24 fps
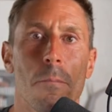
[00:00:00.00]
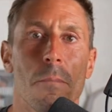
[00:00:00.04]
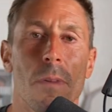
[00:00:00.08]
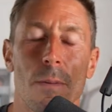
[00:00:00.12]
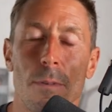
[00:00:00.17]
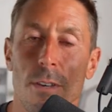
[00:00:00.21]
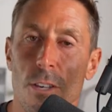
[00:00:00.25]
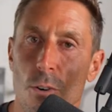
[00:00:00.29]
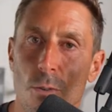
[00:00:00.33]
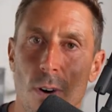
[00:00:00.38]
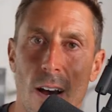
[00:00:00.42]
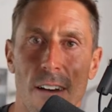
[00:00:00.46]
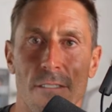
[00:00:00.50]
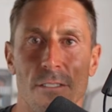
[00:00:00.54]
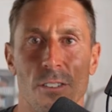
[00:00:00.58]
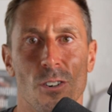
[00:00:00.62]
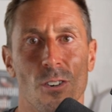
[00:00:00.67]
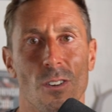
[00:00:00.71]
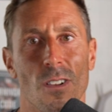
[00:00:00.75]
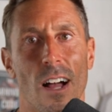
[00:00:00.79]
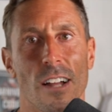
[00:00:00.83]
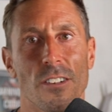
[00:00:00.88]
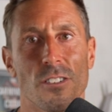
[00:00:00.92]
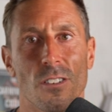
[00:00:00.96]
Maybe you have
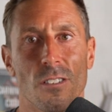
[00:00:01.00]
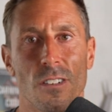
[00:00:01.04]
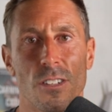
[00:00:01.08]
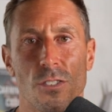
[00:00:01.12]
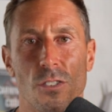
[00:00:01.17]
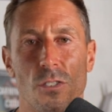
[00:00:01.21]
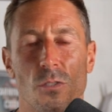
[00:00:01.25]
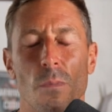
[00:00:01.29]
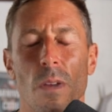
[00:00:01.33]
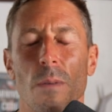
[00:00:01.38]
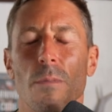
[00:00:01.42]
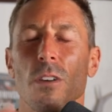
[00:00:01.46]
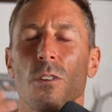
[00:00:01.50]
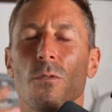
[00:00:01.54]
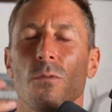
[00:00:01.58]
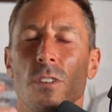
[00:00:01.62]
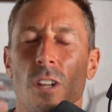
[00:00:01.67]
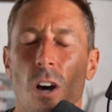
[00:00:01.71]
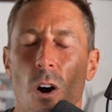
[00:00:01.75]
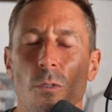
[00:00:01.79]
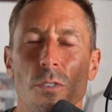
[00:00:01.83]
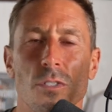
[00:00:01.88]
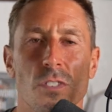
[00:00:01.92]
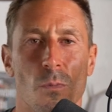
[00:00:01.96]
neurological issues. Maybe you
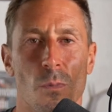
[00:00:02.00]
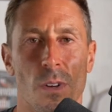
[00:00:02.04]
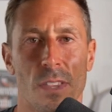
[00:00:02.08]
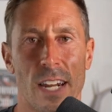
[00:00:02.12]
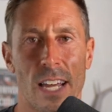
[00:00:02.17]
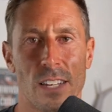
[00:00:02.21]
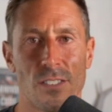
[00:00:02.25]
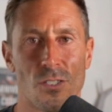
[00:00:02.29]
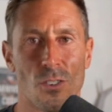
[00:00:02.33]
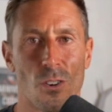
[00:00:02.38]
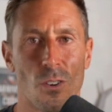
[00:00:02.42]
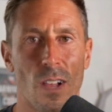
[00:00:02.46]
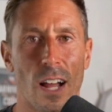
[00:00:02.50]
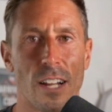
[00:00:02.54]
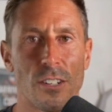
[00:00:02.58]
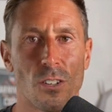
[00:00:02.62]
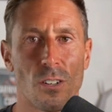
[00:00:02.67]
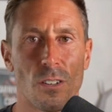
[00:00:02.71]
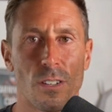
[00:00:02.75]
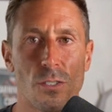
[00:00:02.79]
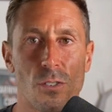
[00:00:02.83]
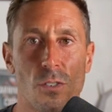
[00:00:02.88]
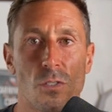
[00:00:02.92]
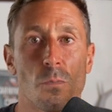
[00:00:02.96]
know someone that has
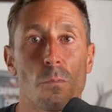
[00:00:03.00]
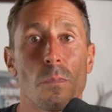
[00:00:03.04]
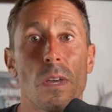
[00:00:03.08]
neurological issues.